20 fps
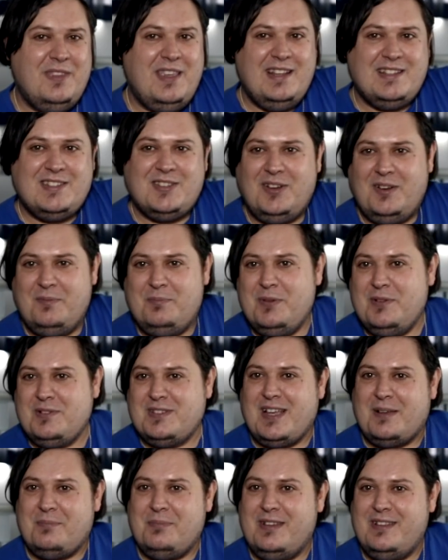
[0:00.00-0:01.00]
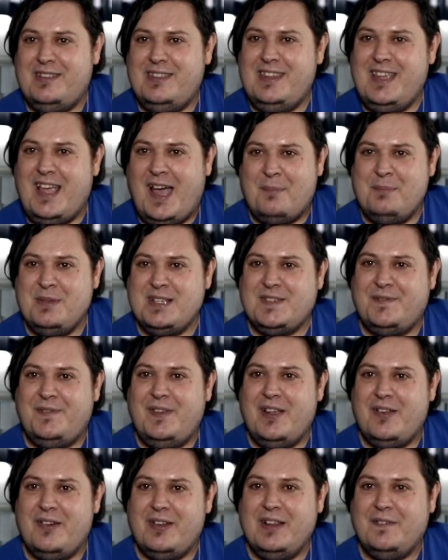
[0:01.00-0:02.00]
It sort of builds up the
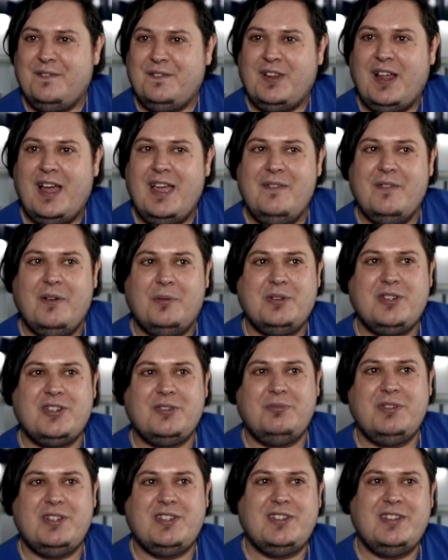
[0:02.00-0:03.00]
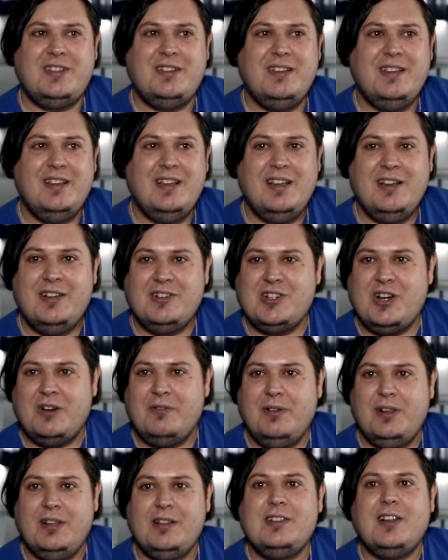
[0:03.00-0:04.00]
atmosphere and the flavour, which I
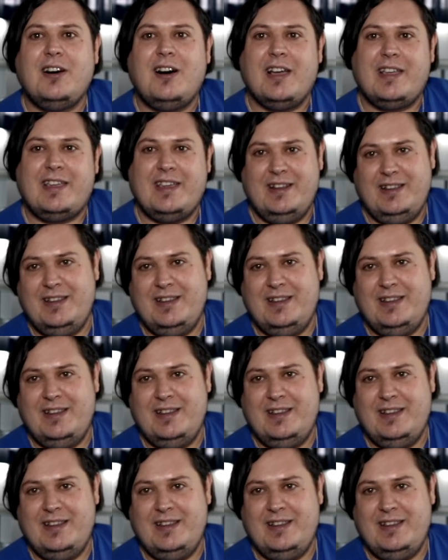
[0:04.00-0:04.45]
really like.